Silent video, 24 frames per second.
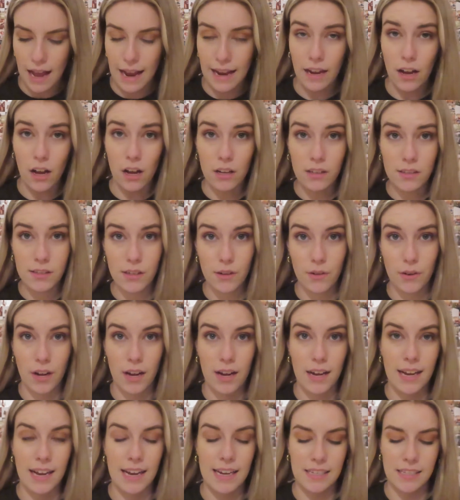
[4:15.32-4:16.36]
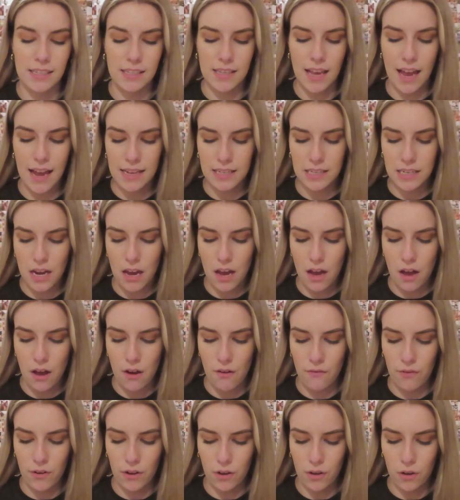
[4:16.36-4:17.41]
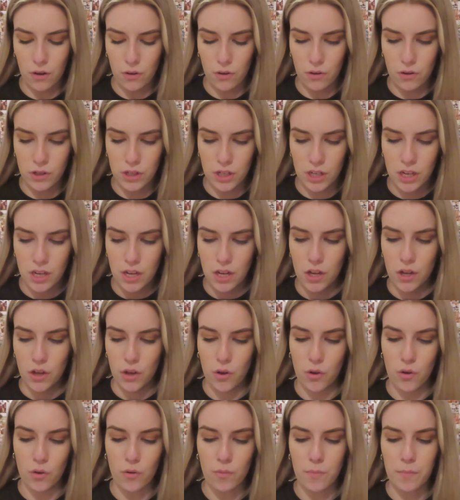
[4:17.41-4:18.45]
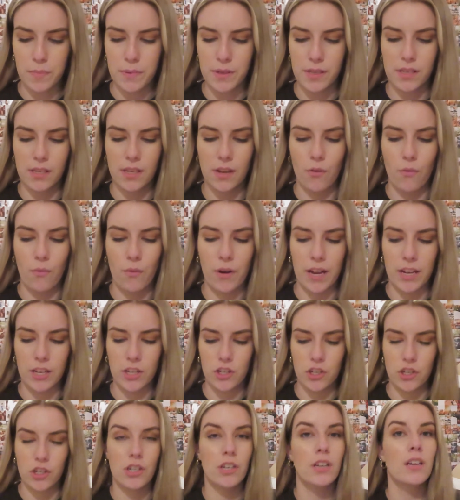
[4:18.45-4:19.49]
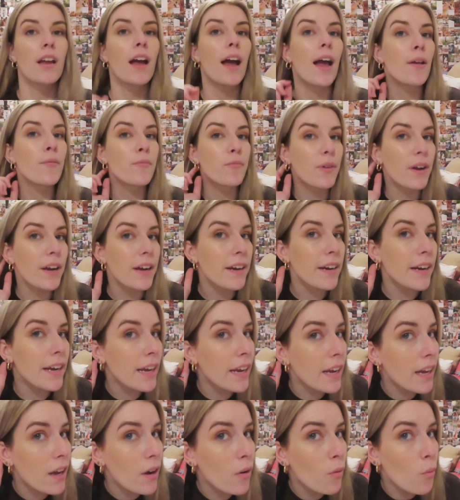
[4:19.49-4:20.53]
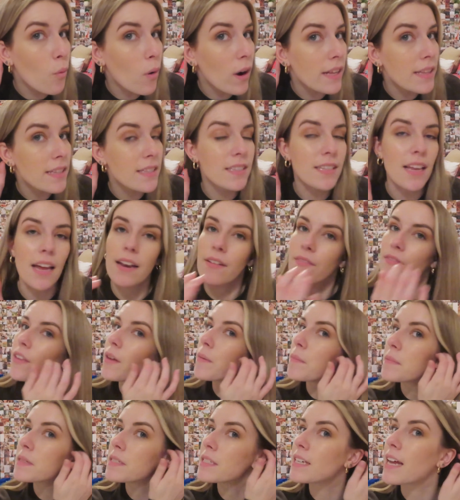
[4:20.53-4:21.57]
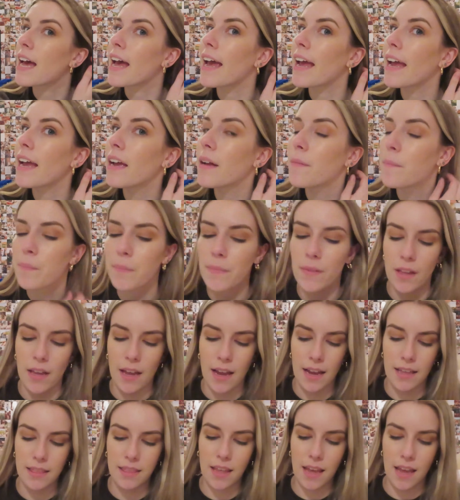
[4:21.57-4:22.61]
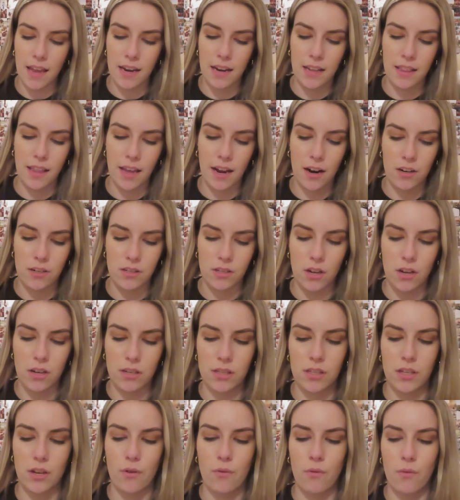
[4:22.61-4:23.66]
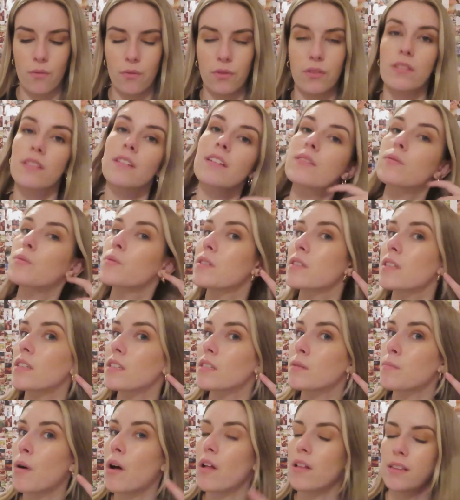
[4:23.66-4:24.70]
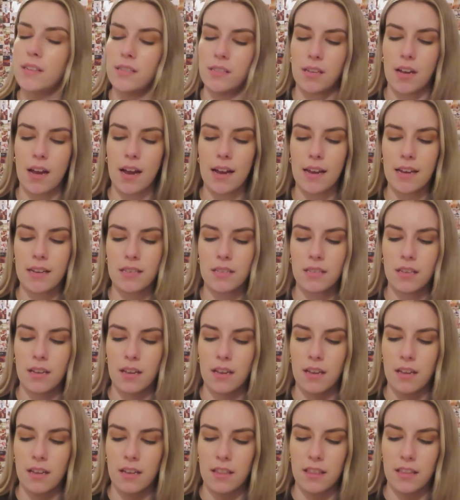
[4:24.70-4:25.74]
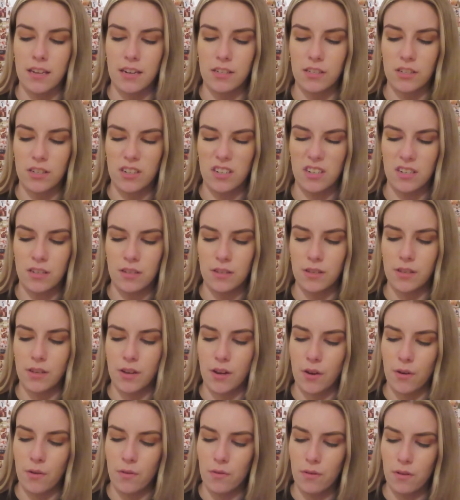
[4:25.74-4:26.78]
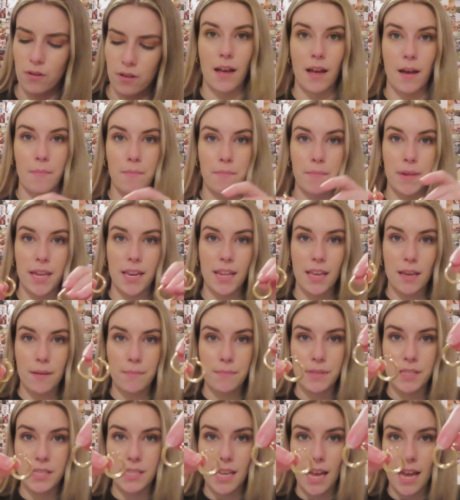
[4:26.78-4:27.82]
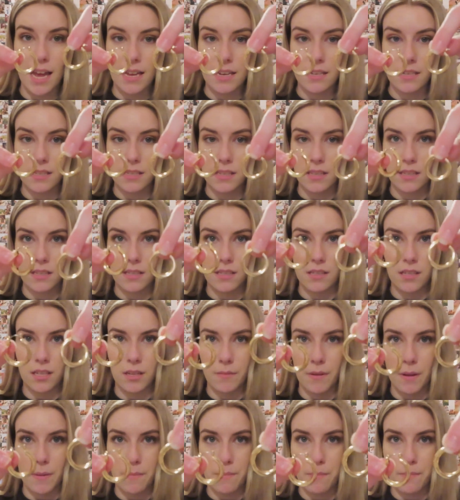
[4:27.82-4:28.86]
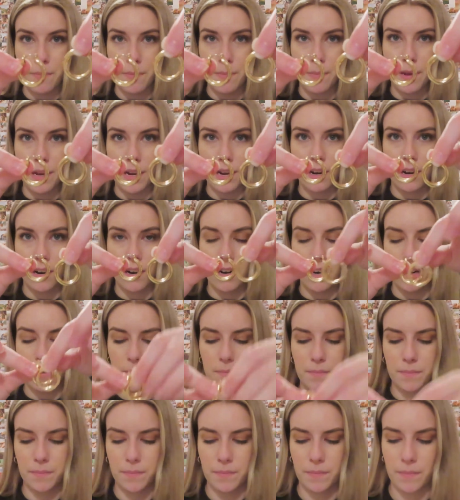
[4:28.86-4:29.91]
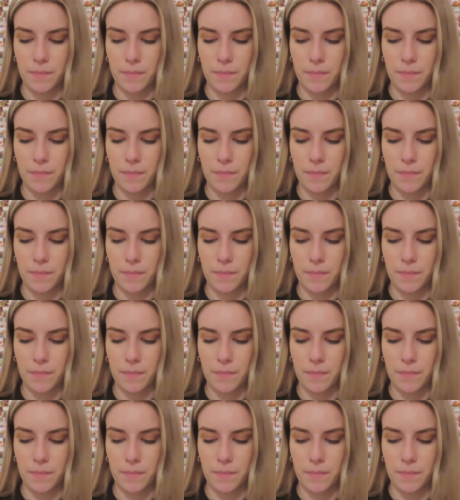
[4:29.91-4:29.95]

I also got a set of gold hoops, which I'm wearing one set of them today. And then there's also, this was the smallest size. There's also a medium set that's a little bit bigger.